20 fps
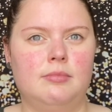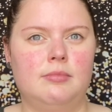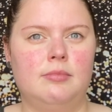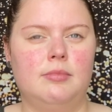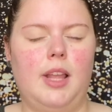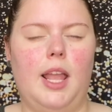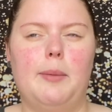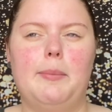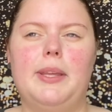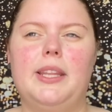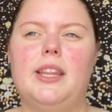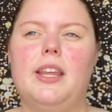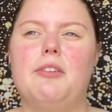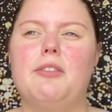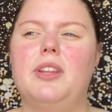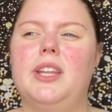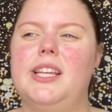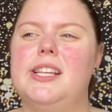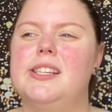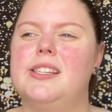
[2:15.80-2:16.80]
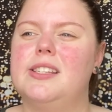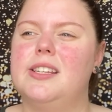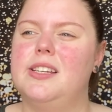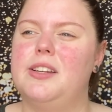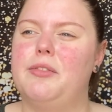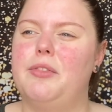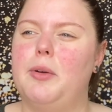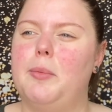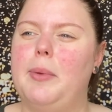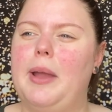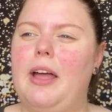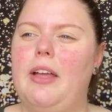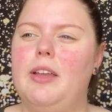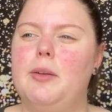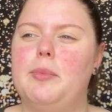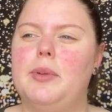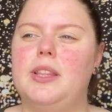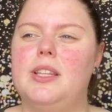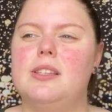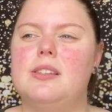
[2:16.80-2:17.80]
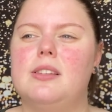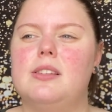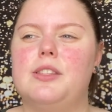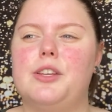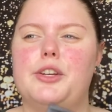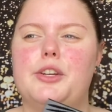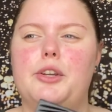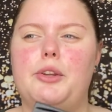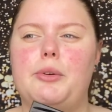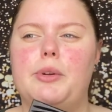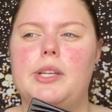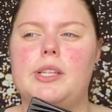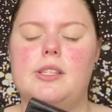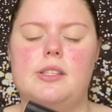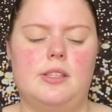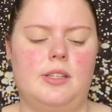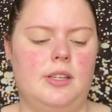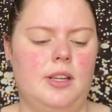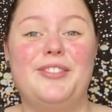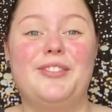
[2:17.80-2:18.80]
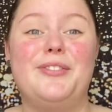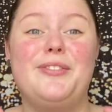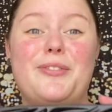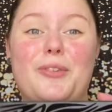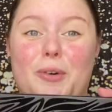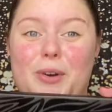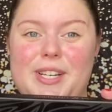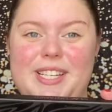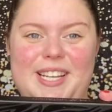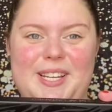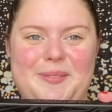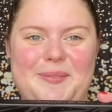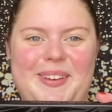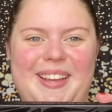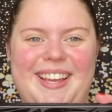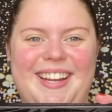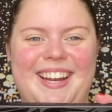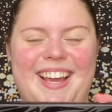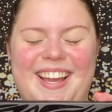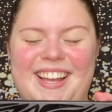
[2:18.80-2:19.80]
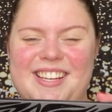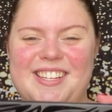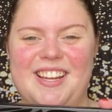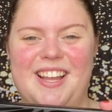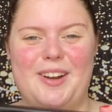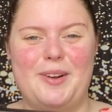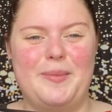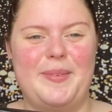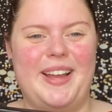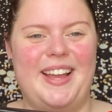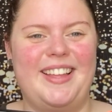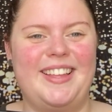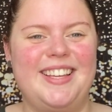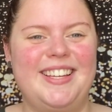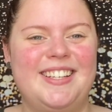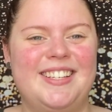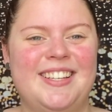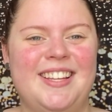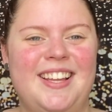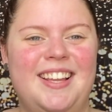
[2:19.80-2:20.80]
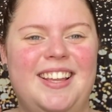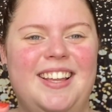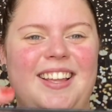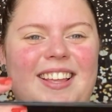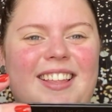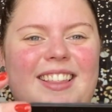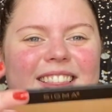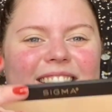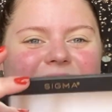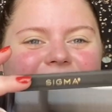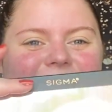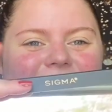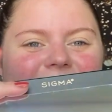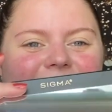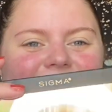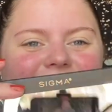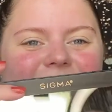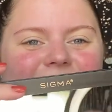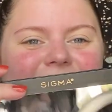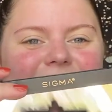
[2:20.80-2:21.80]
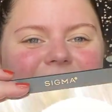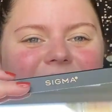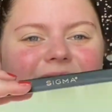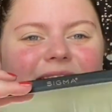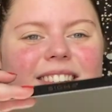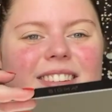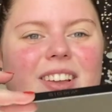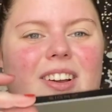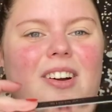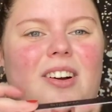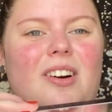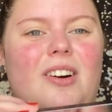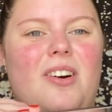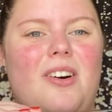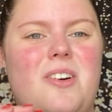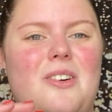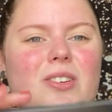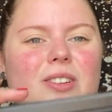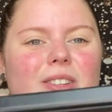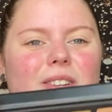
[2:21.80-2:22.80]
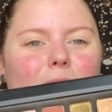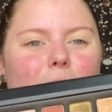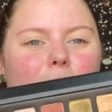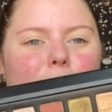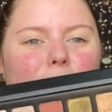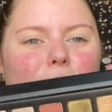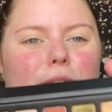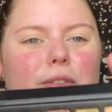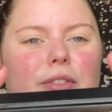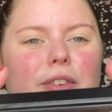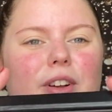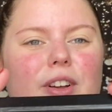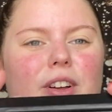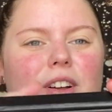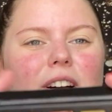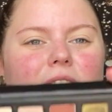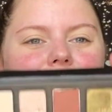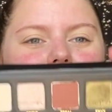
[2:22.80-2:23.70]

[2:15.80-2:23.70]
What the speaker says: I mean, they released a different palette, but this is their newest 14-pan eyeshadow palette. This is so beautiful.